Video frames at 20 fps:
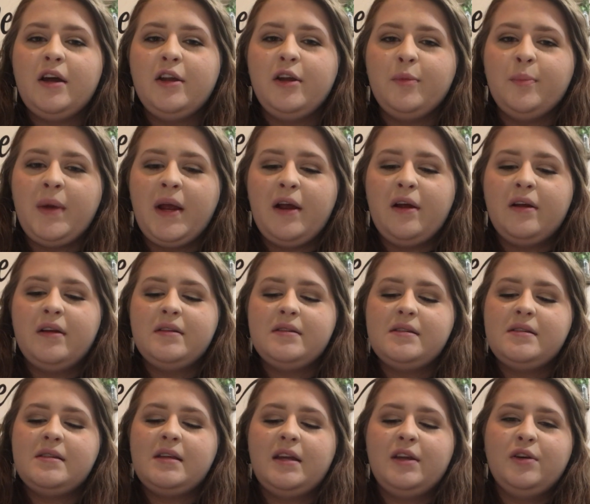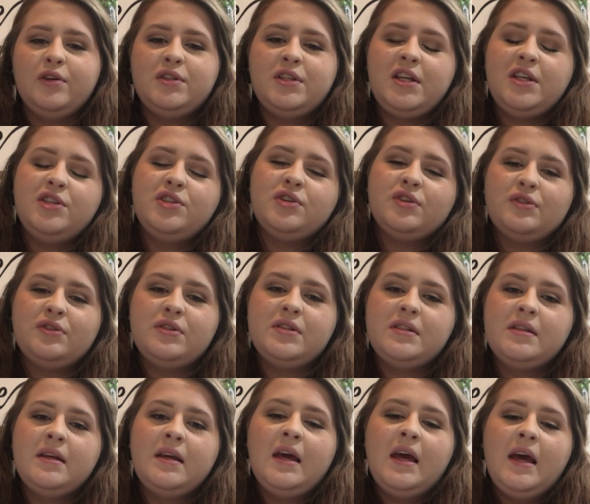on your parents and your
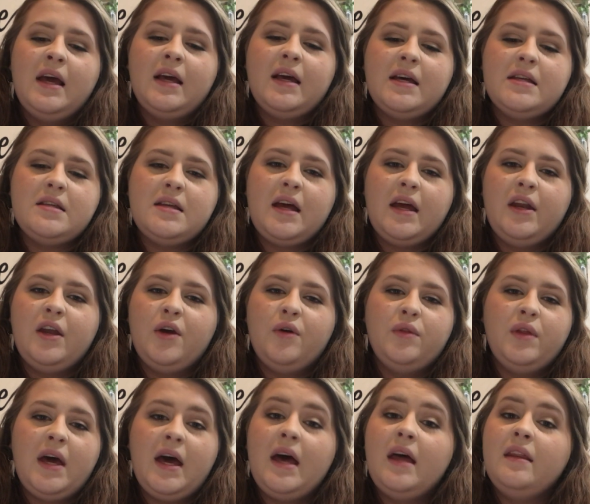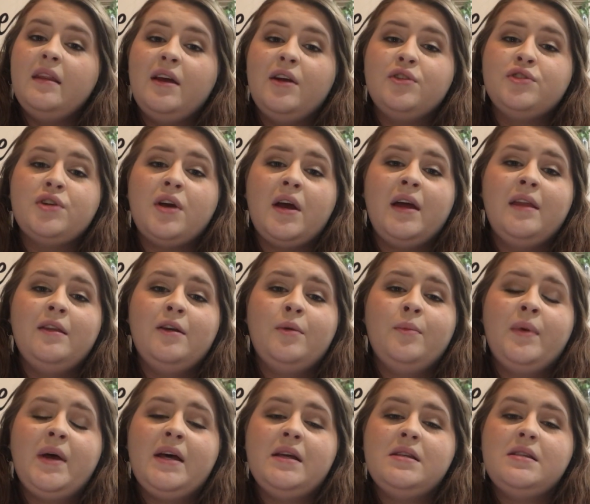teachers, because I know that they're trying their
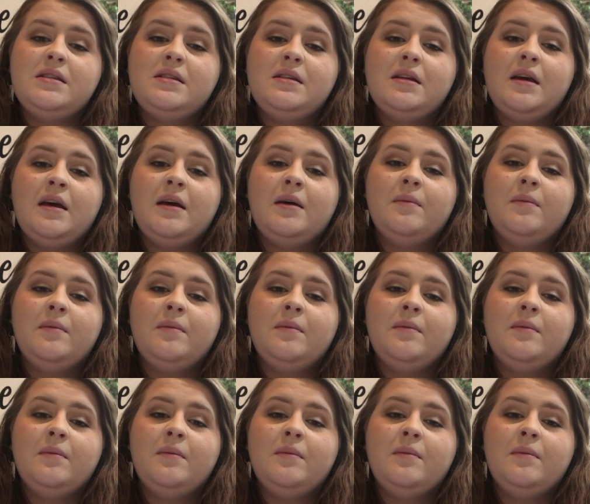best,